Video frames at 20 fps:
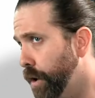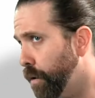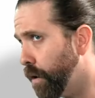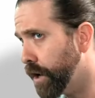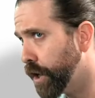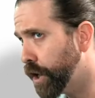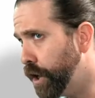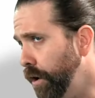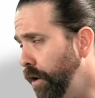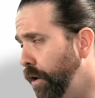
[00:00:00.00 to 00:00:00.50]
our
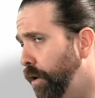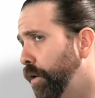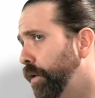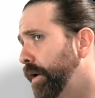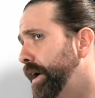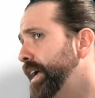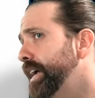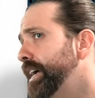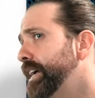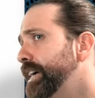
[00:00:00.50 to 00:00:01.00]
goal
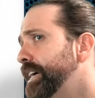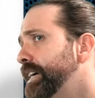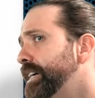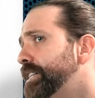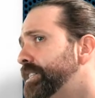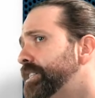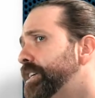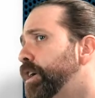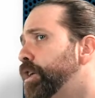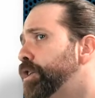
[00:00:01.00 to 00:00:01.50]

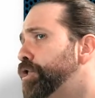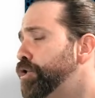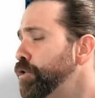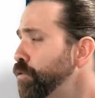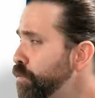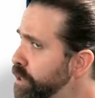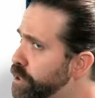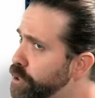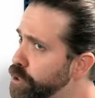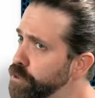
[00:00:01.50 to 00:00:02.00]
is to
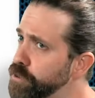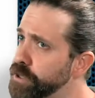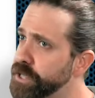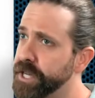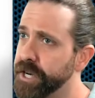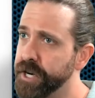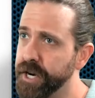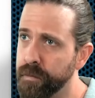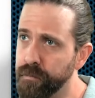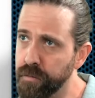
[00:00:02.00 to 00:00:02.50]
reduce the
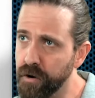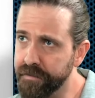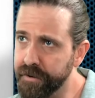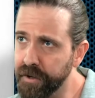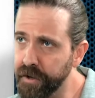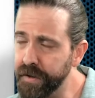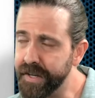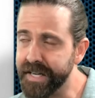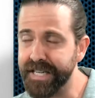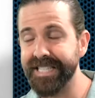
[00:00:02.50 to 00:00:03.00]
number of
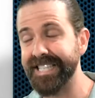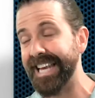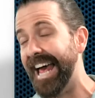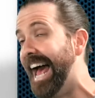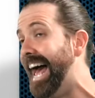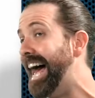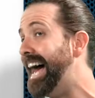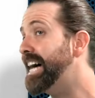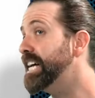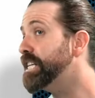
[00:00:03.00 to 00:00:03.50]
clicks
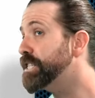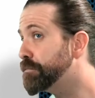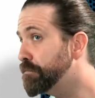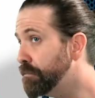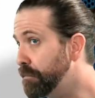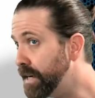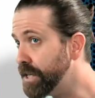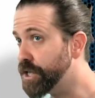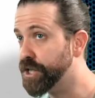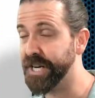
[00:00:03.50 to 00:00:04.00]
as
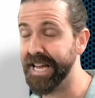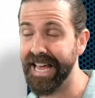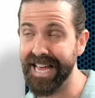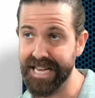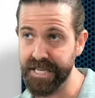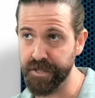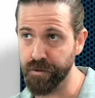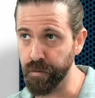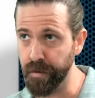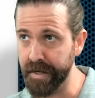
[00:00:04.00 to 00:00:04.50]
much
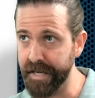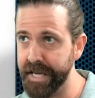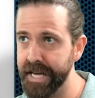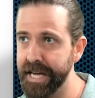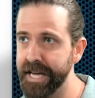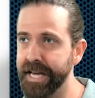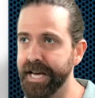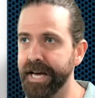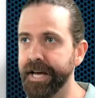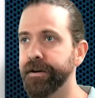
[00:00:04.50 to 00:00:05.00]
as we
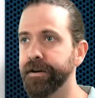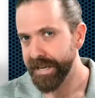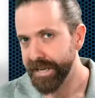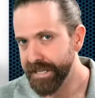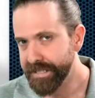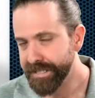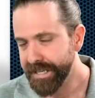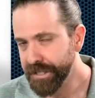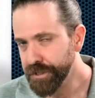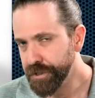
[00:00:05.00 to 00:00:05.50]
can.
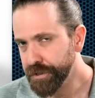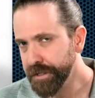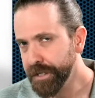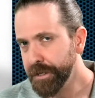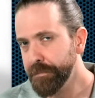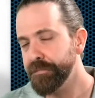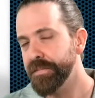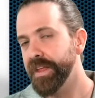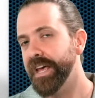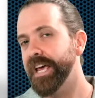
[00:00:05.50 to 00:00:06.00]
Essentially,
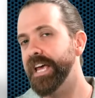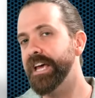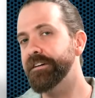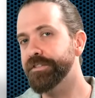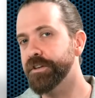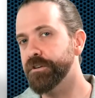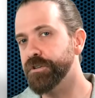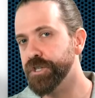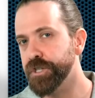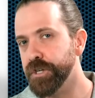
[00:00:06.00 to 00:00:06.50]
if
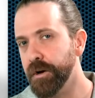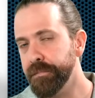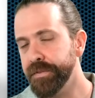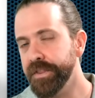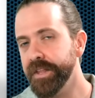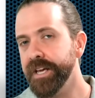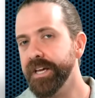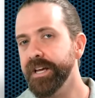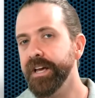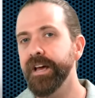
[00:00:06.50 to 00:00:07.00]
there's
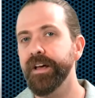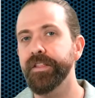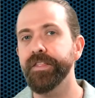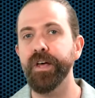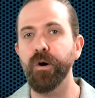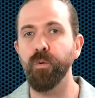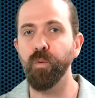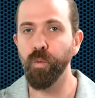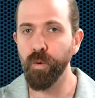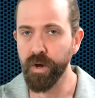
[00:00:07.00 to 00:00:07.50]
something
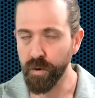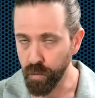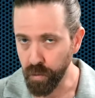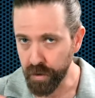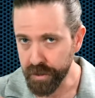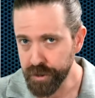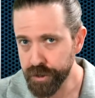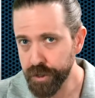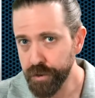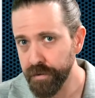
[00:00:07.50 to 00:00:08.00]
that we
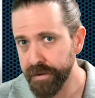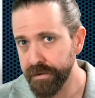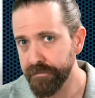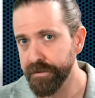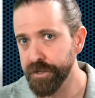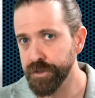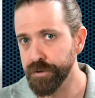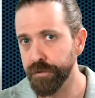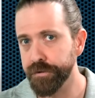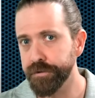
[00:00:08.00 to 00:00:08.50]
would do in
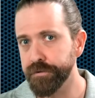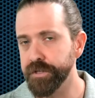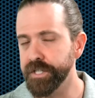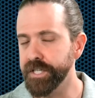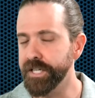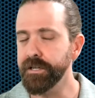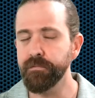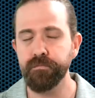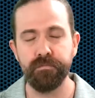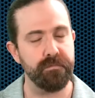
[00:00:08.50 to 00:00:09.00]
Visual
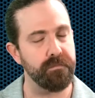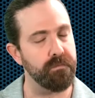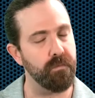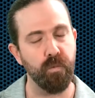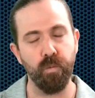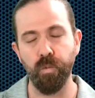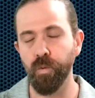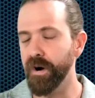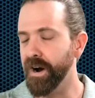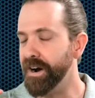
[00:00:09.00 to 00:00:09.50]
3D,
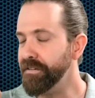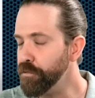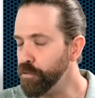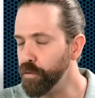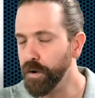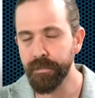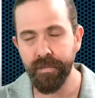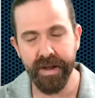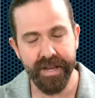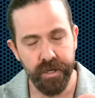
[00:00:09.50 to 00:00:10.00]
wherever
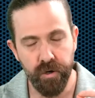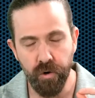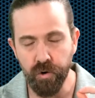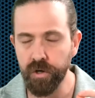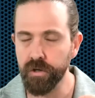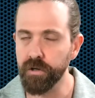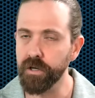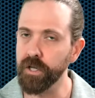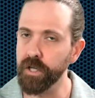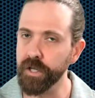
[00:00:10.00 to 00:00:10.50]
we might go
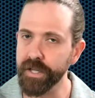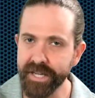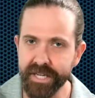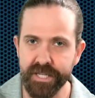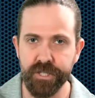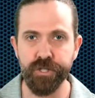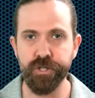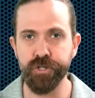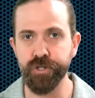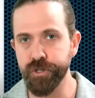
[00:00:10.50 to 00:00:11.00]

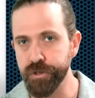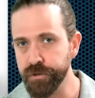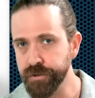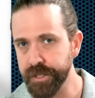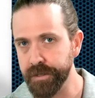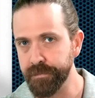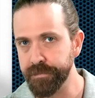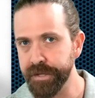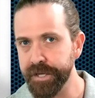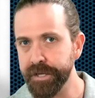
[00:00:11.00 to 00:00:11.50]
click to do
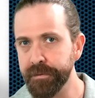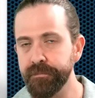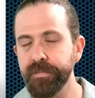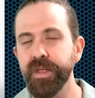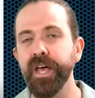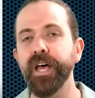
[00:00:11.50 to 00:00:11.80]
something,